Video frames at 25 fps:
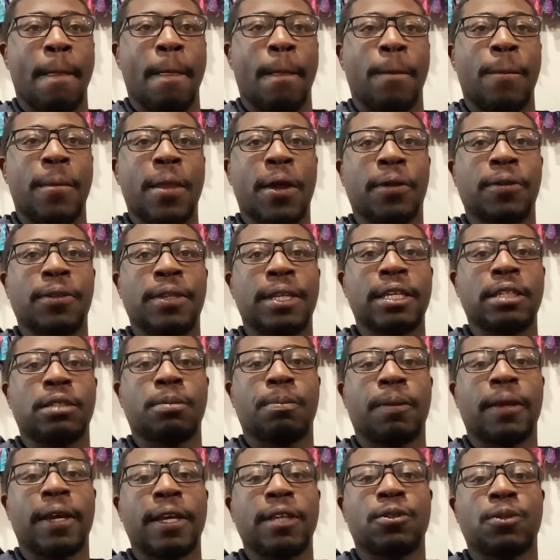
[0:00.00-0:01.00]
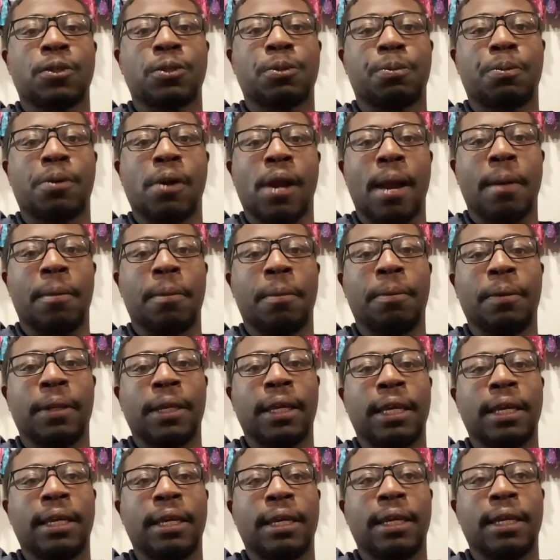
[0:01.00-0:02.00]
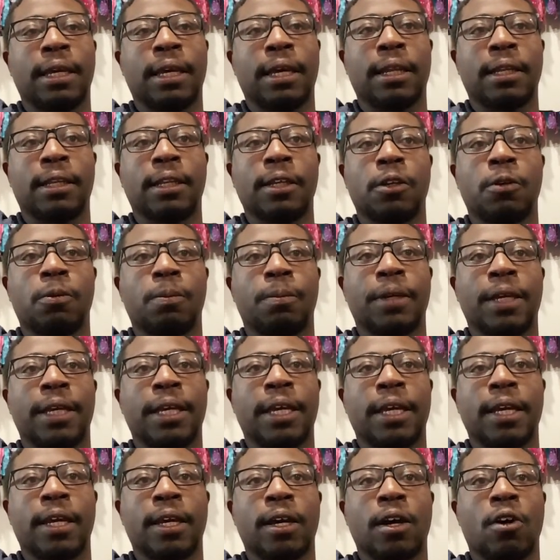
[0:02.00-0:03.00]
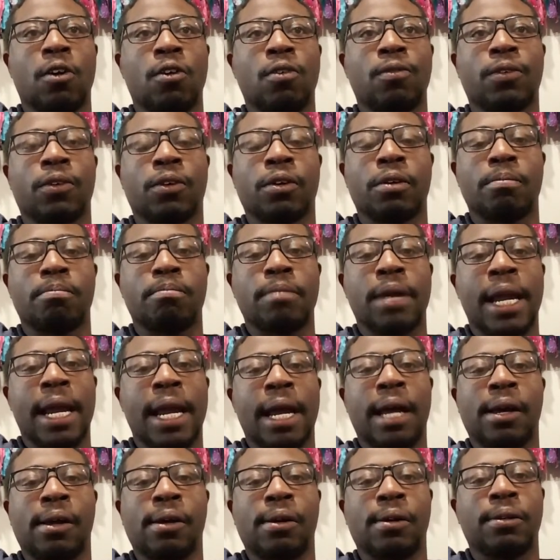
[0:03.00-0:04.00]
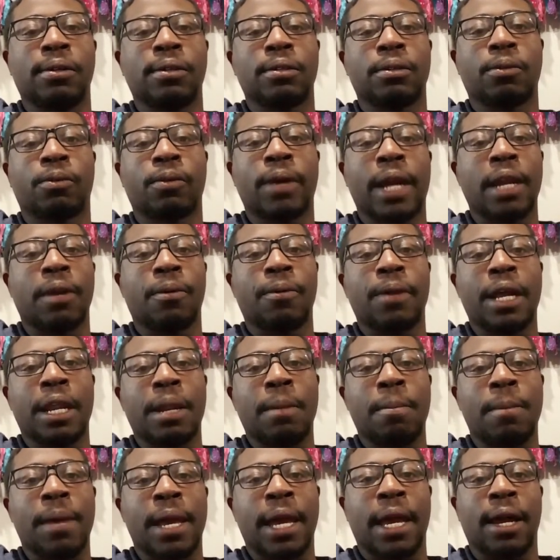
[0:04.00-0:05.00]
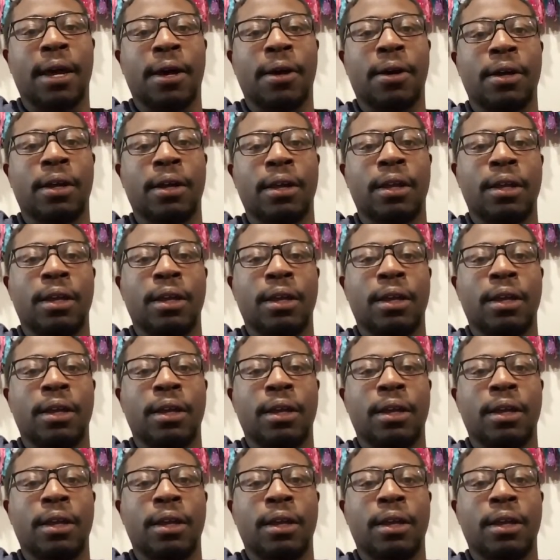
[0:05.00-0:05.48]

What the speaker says: Now, this place was probably a little bit over a mile, right around a mile